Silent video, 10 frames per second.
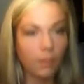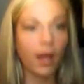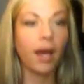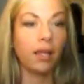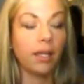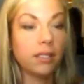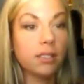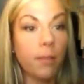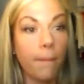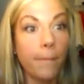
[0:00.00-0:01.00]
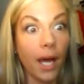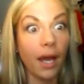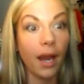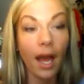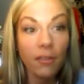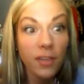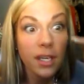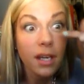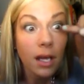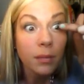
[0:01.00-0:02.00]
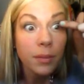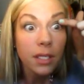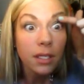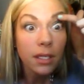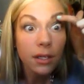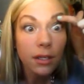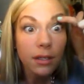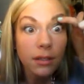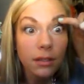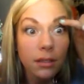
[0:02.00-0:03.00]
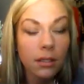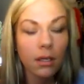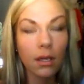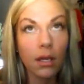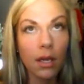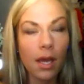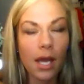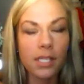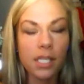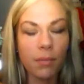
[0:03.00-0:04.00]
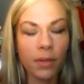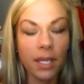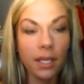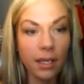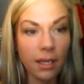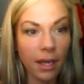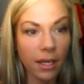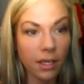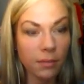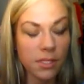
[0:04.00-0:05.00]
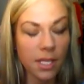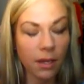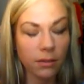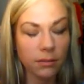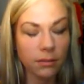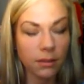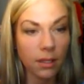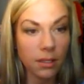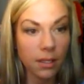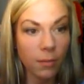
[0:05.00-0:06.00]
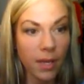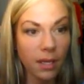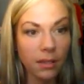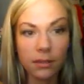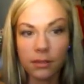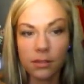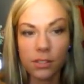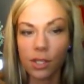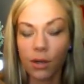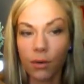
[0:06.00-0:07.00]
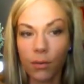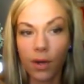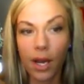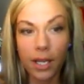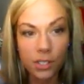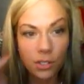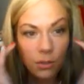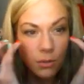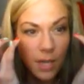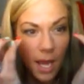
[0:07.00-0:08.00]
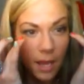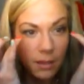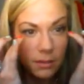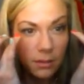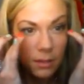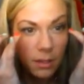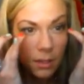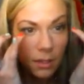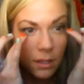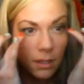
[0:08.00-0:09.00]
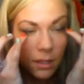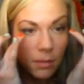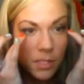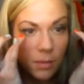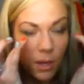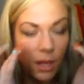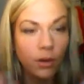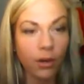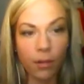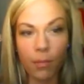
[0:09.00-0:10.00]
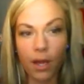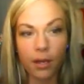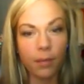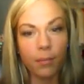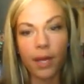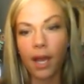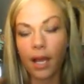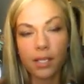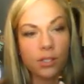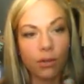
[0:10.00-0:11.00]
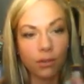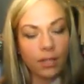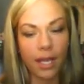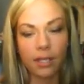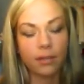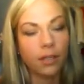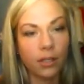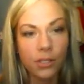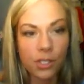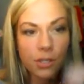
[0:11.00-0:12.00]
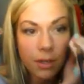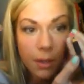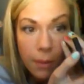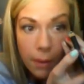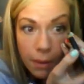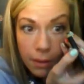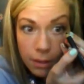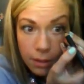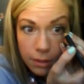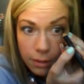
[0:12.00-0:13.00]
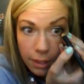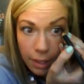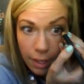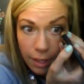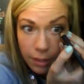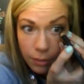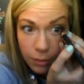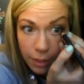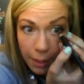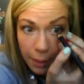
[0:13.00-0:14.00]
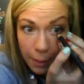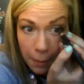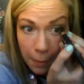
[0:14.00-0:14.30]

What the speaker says: eyelid. But having it up in here, as I blink, it kind of comes down a little bit. So I do get some color on the bottom, but I don't like, here, I'll just show you. Like, I don't like